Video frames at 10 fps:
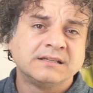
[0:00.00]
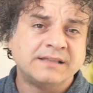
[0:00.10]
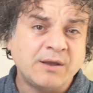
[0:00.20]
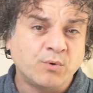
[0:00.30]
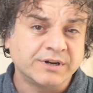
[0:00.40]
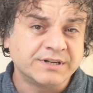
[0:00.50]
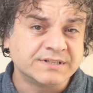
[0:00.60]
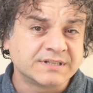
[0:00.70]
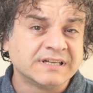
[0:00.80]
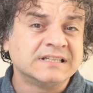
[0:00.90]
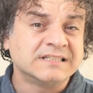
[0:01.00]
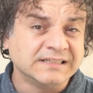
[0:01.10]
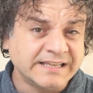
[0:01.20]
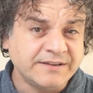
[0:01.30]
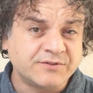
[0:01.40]
They wanted us to
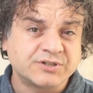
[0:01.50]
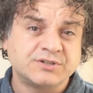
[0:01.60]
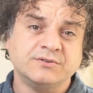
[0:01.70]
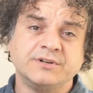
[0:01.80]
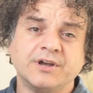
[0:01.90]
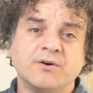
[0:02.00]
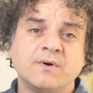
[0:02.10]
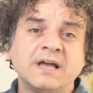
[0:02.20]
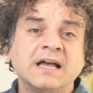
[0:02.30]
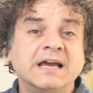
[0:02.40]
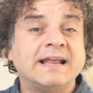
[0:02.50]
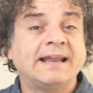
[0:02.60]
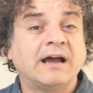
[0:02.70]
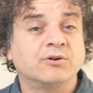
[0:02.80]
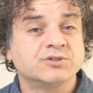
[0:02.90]
leave the studio and
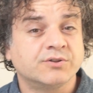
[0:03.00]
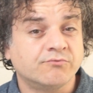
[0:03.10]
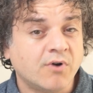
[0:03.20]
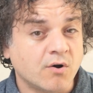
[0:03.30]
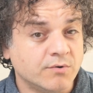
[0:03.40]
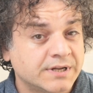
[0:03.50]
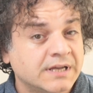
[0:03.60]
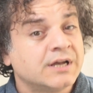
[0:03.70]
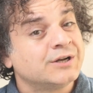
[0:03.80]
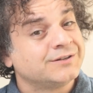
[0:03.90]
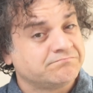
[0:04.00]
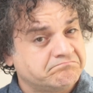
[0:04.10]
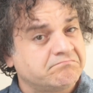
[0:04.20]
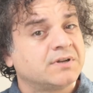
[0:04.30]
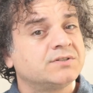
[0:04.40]
head out onto the road,
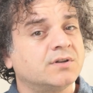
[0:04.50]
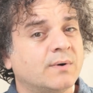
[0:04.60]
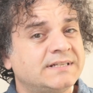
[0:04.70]
so I